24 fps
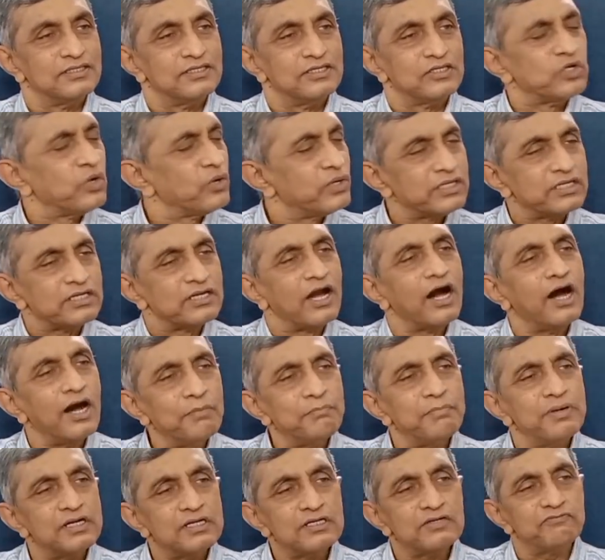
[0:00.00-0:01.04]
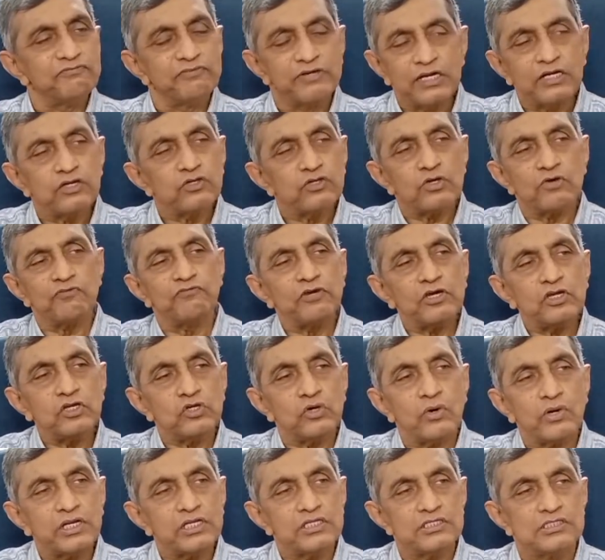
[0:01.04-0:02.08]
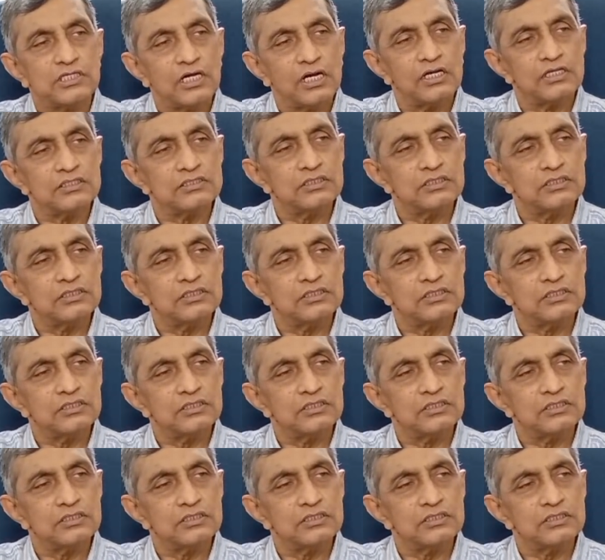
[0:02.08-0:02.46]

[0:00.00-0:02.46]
Now, in government, when do you feel you are in charge?